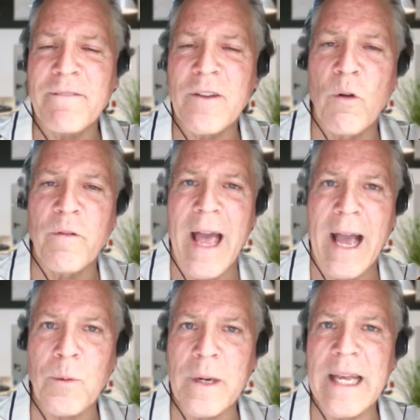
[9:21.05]
The
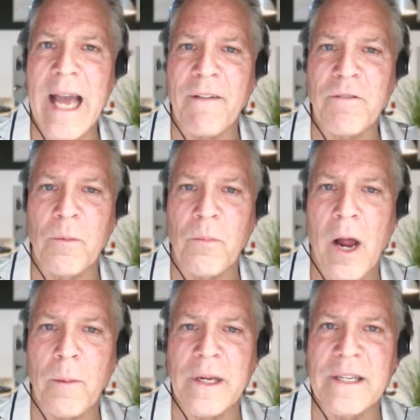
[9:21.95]
leftover equity
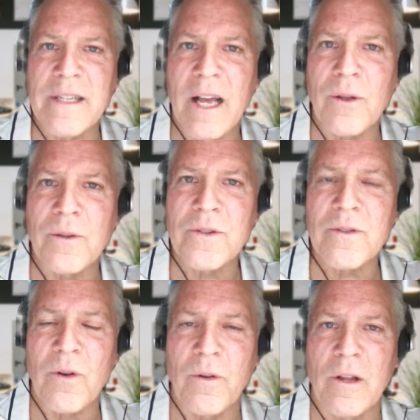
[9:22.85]
after the property
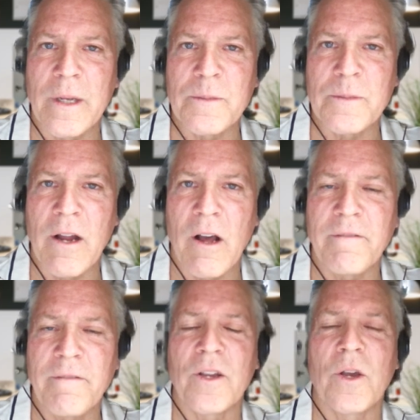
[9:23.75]
sells or the loan
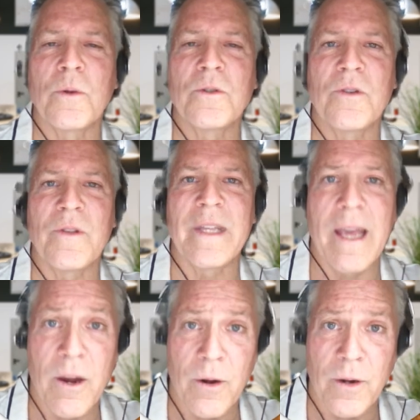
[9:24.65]
gets paid off
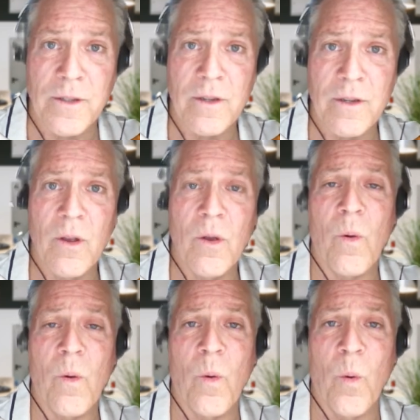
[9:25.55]
goes to the
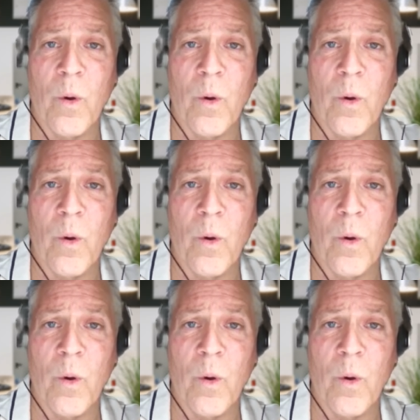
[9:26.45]
heirs